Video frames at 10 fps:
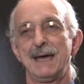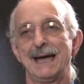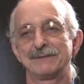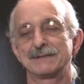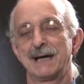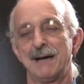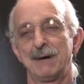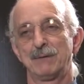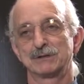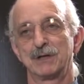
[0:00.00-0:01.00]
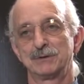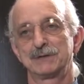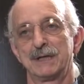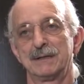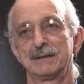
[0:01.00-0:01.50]
At the time, I was
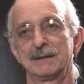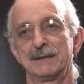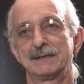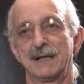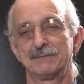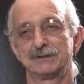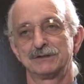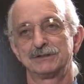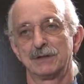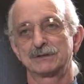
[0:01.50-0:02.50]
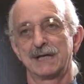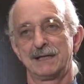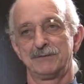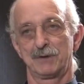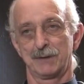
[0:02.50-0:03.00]
hosting the television show
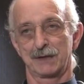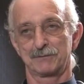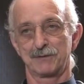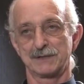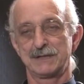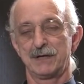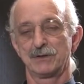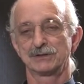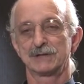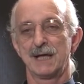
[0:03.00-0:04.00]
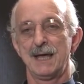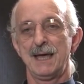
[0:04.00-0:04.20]
Scientific American Frontiers,